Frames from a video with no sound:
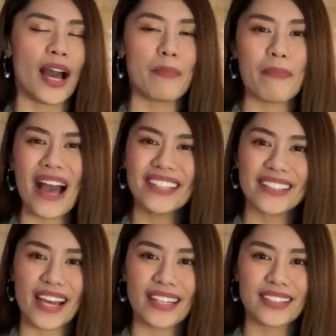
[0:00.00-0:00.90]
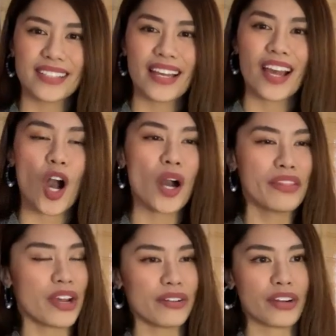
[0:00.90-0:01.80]
A bad debt,
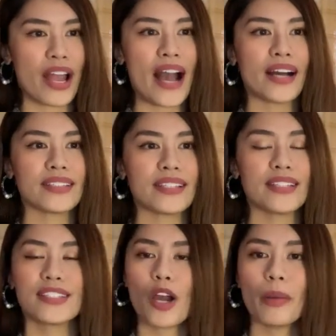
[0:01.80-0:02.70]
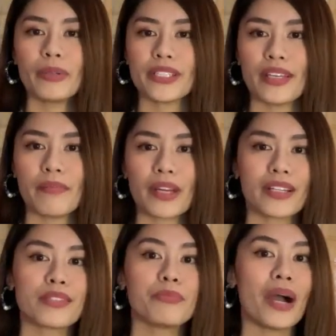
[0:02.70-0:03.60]
on the other hand, is the opposite
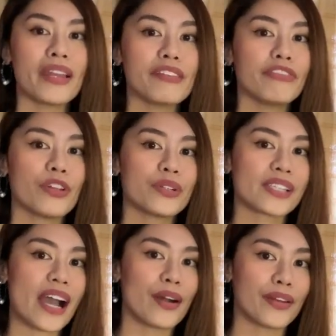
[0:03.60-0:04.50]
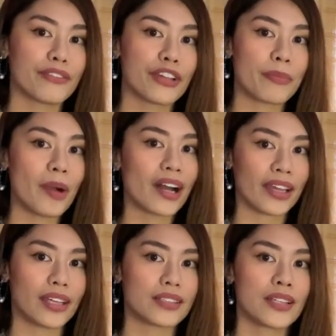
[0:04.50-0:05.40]
because money flows out of your
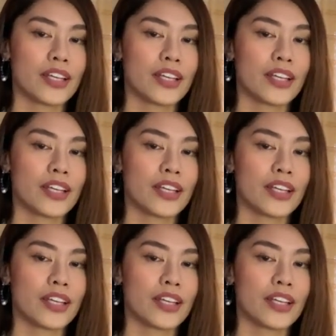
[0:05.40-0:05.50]
pocket.